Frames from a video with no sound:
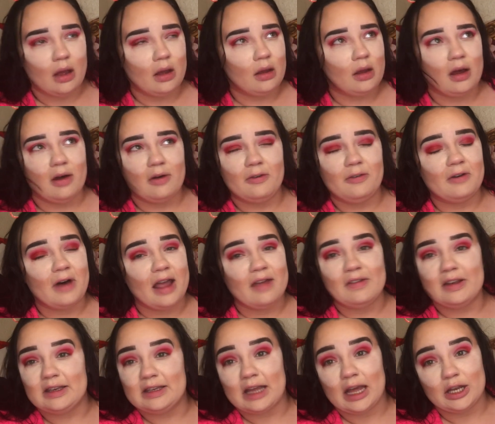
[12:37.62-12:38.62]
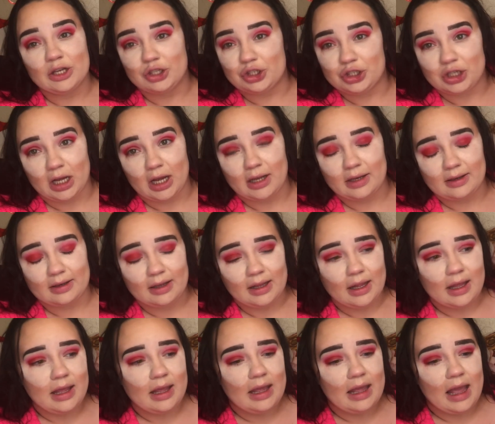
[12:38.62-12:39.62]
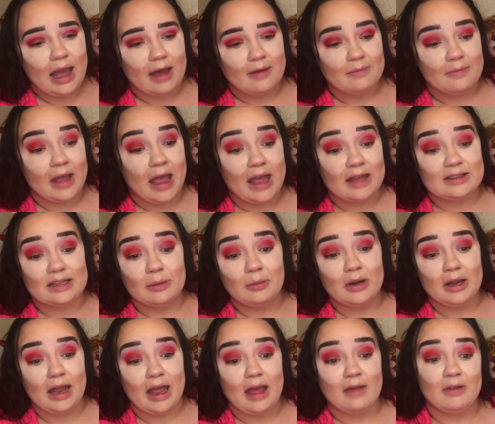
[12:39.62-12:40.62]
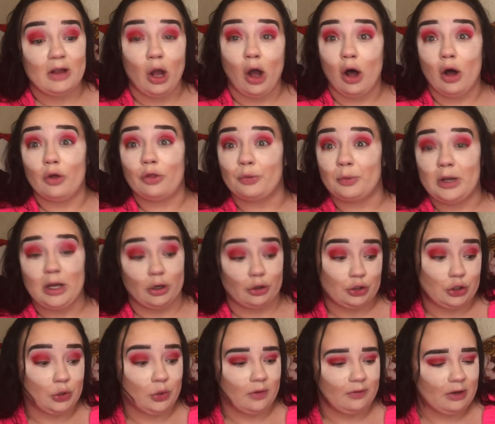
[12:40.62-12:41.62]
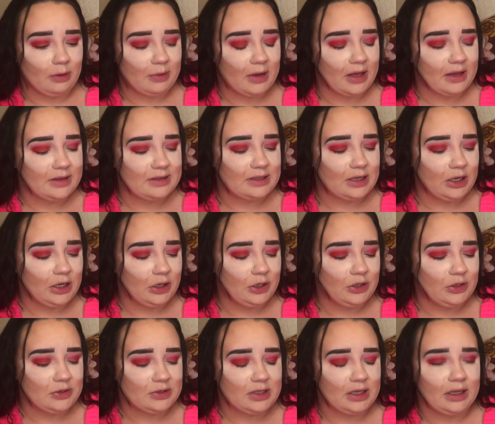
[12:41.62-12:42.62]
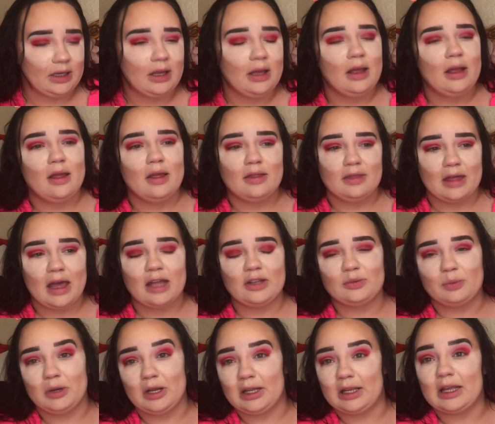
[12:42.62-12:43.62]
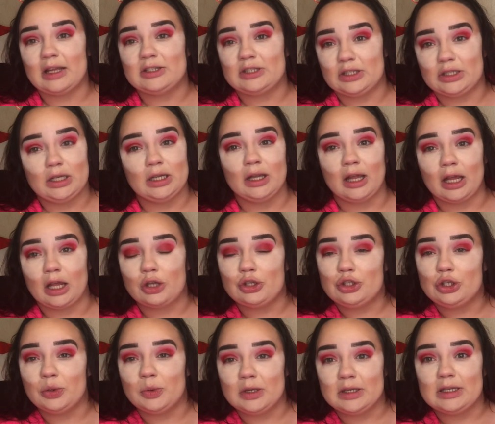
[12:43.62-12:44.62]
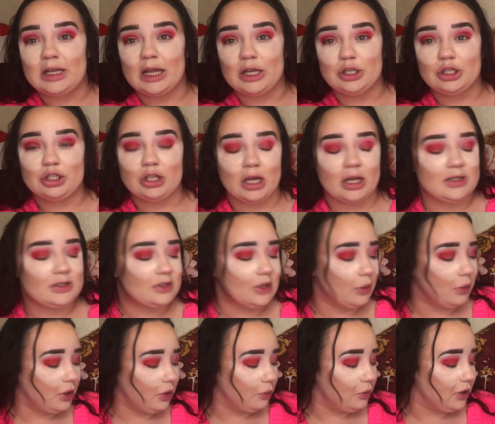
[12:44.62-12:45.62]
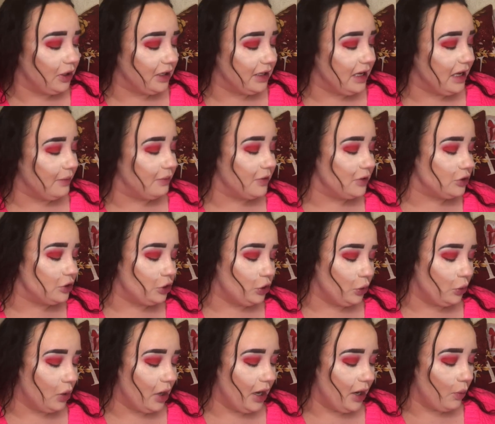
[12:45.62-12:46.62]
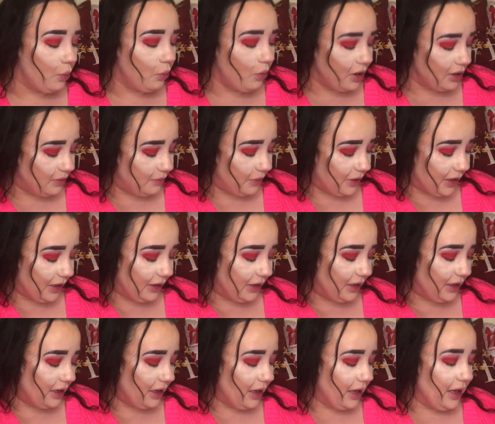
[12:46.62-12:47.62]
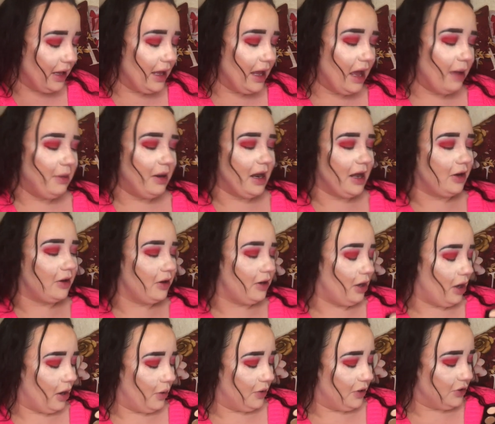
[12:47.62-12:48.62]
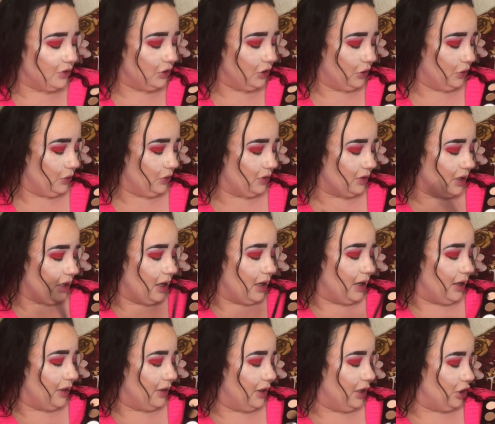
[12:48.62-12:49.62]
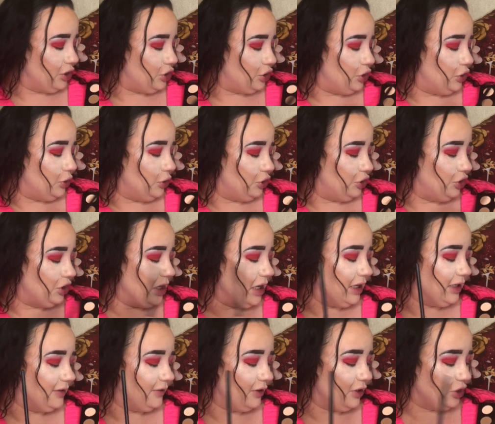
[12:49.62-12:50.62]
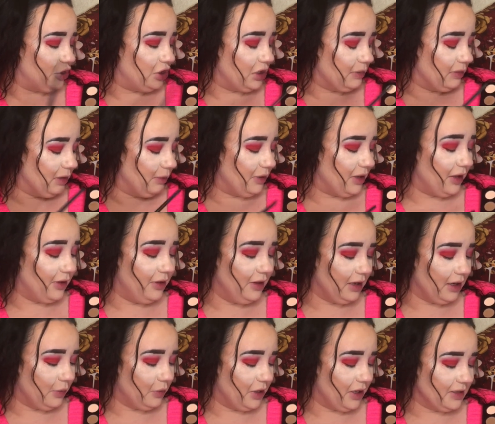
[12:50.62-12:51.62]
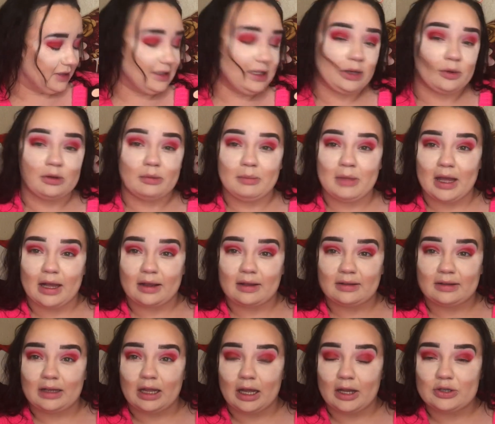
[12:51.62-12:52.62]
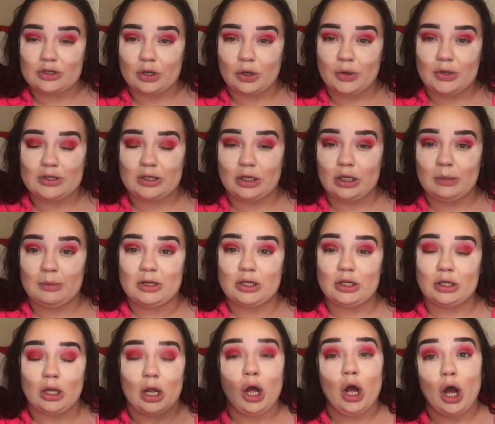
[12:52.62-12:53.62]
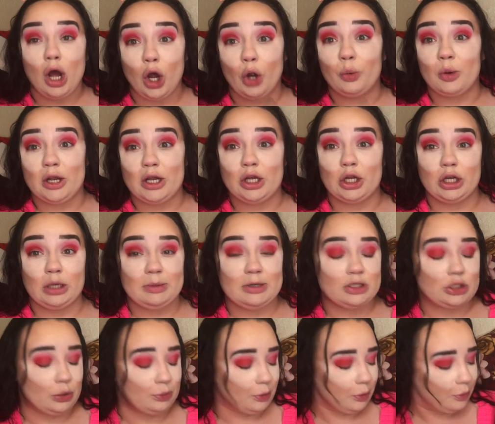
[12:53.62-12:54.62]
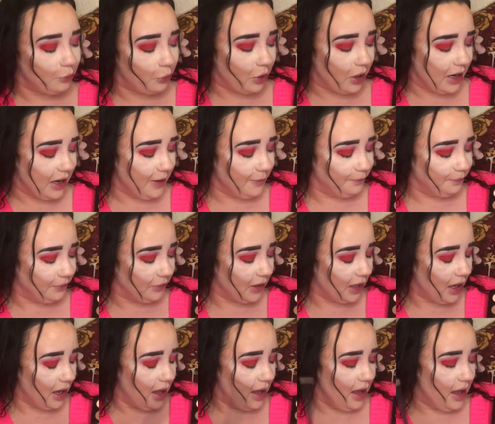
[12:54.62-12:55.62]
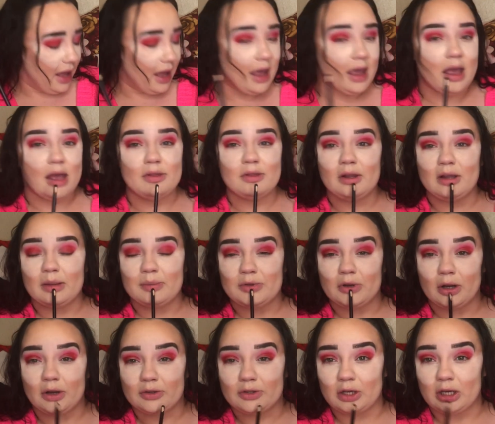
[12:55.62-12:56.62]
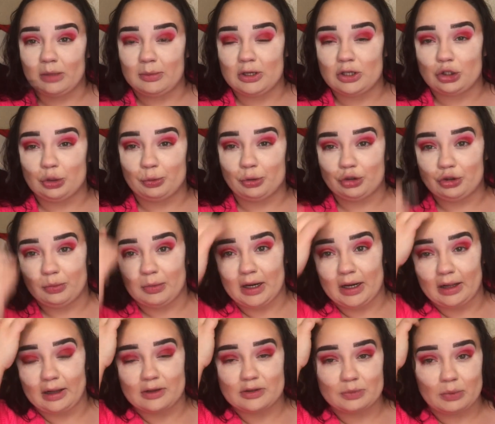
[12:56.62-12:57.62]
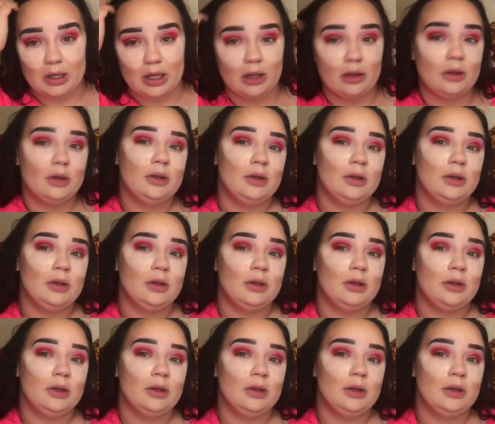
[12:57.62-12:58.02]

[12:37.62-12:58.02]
a 5 in 10 shot. Has someone having all 3 or 2 of your palettes that you're using, that's when it gets to like a 2 in 10 shot. So I want to really keep this to a 1 palette. I mean, I could always use this 2 shades for the shimmer, but I think I want to stick with matte because the eyes are always going to be super bright, and the lips are also going to be super dramatic as well.